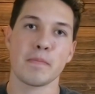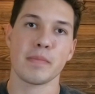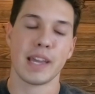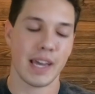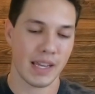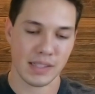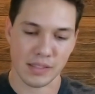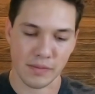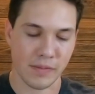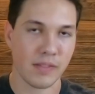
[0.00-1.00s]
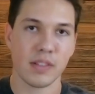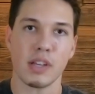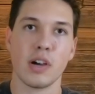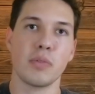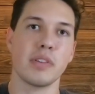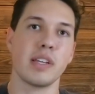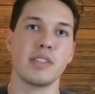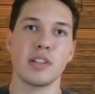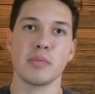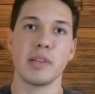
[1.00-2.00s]
I had to go where they
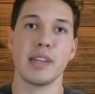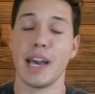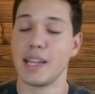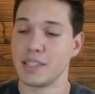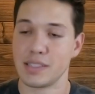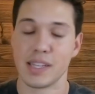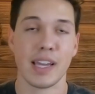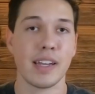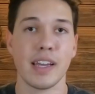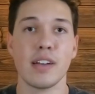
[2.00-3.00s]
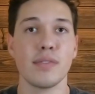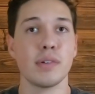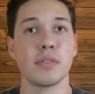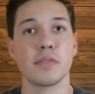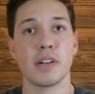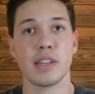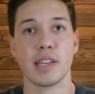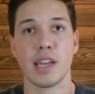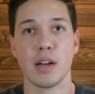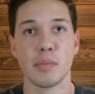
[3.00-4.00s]
took me. I had to say an interview in front of the
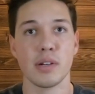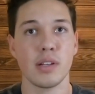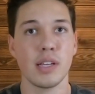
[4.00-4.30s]
camera.